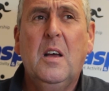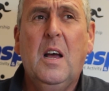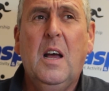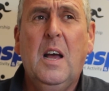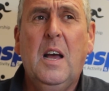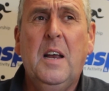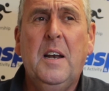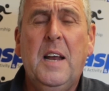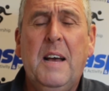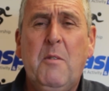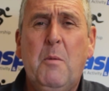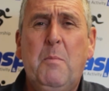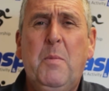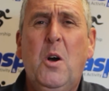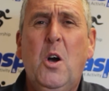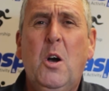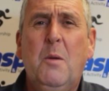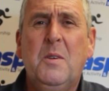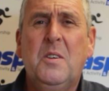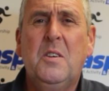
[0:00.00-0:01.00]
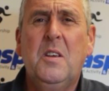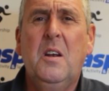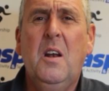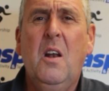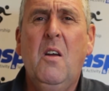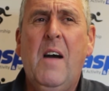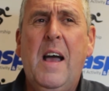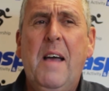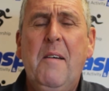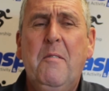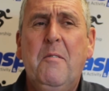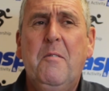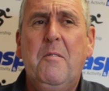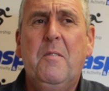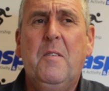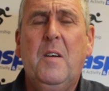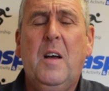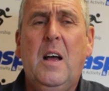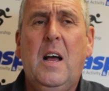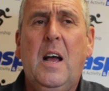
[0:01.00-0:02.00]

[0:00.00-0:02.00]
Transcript: and have a purpose in life.